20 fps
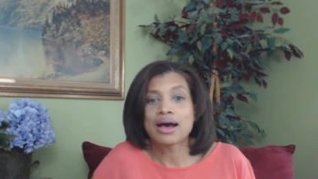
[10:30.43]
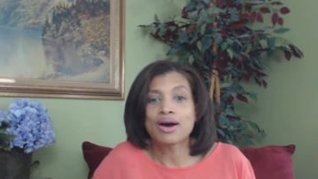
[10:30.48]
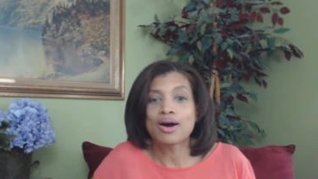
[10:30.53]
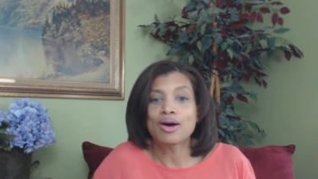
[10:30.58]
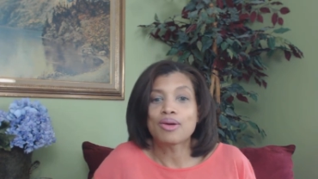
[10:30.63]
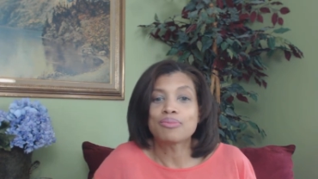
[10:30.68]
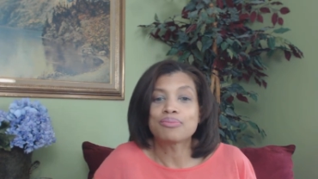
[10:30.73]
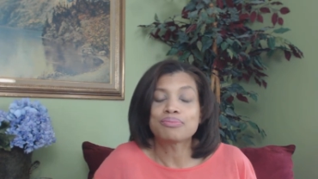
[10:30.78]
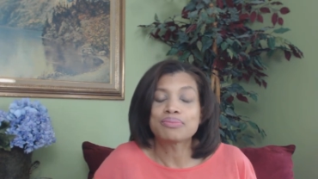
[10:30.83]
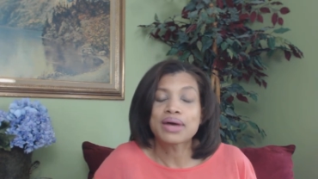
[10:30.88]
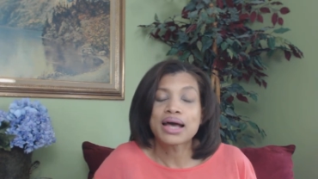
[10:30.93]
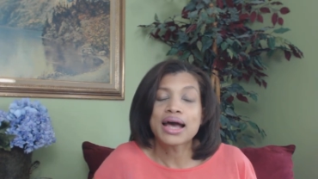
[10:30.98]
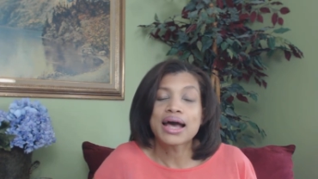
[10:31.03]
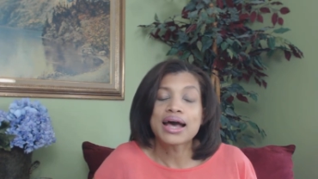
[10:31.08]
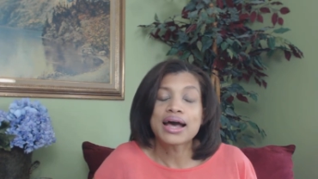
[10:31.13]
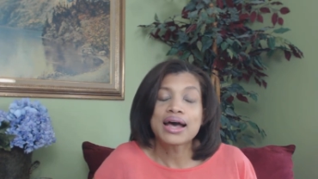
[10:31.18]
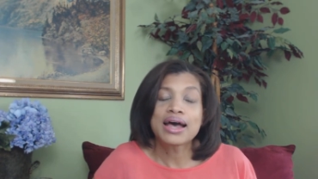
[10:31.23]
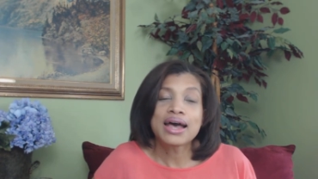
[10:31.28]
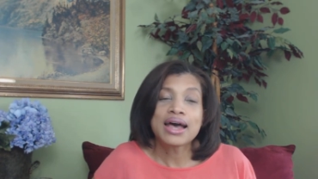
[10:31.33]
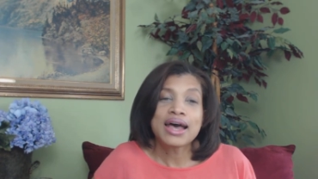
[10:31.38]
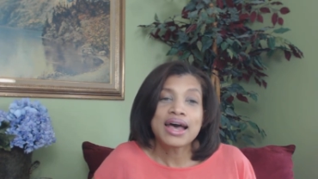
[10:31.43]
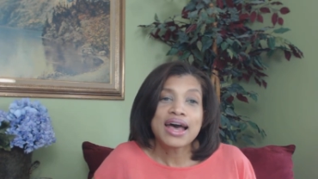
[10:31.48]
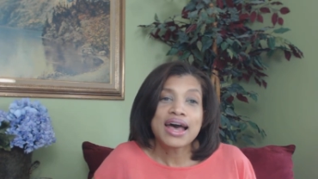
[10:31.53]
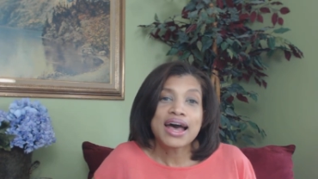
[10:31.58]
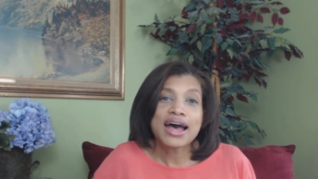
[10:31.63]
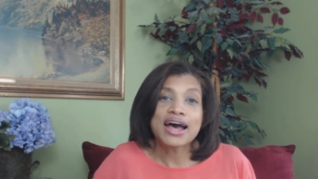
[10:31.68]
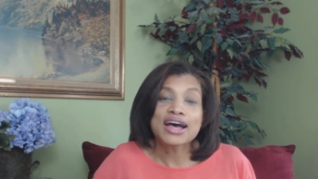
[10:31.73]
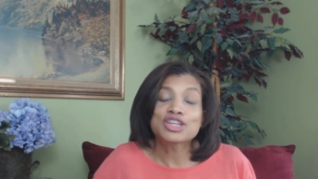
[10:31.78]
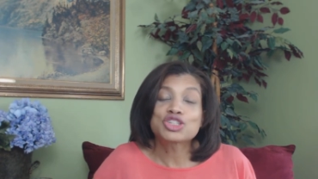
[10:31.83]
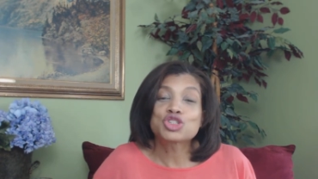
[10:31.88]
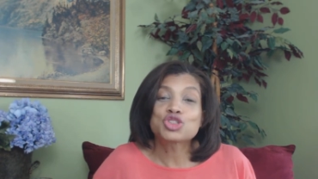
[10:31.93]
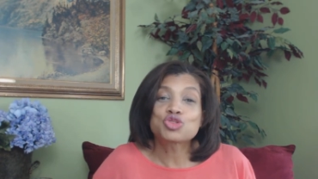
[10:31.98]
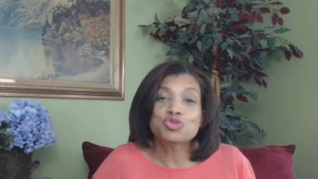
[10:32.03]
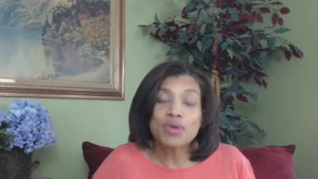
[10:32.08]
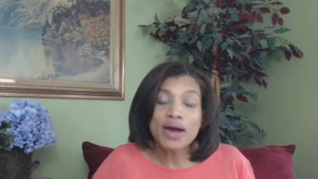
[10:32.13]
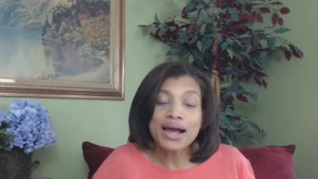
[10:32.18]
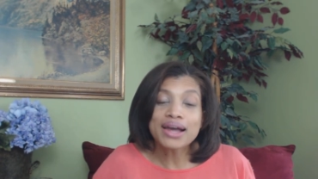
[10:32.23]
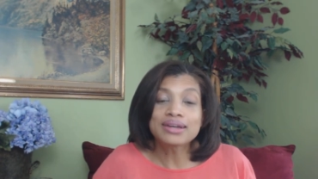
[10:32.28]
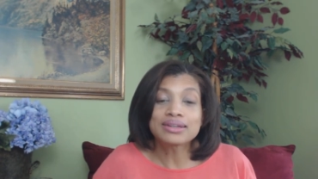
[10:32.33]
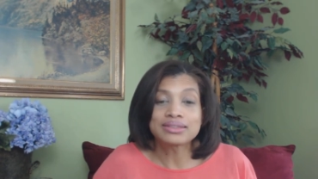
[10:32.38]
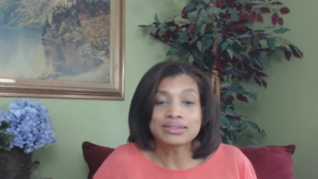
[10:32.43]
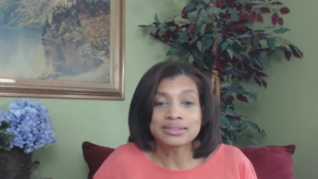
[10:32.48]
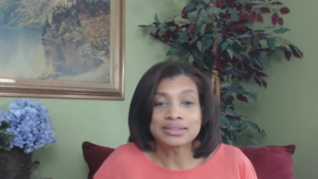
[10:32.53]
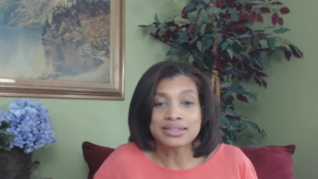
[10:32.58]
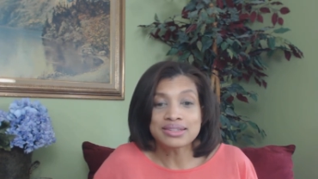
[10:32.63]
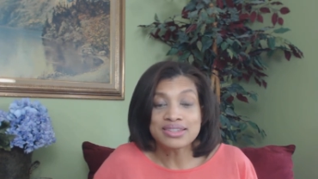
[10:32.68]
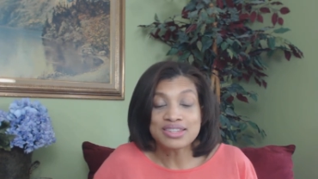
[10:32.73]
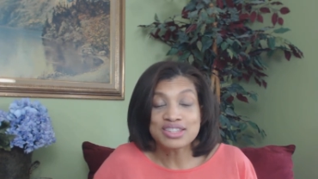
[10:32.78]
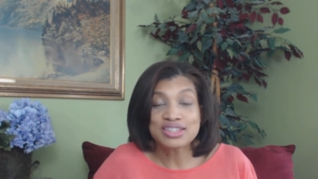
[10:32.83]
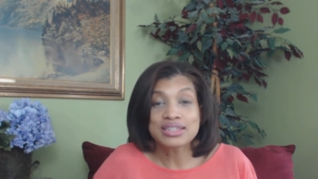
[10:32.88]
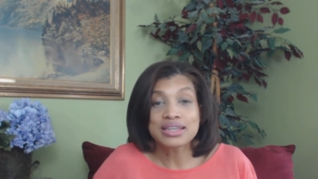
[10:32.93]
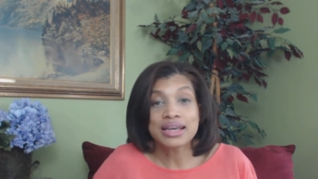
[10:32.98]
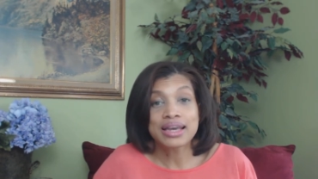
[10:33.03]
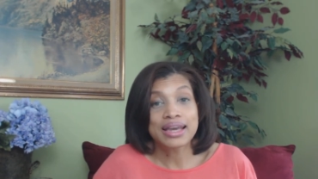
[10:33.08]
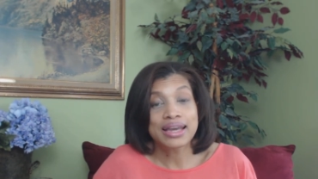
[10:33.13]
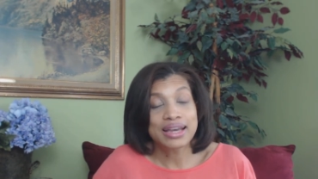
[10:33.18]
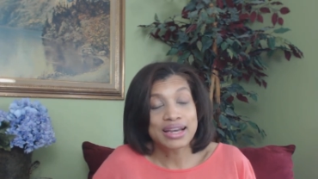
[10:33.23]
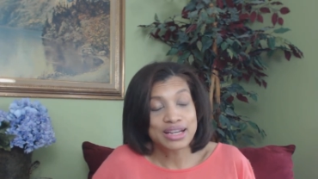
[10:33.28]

Um, astragalus,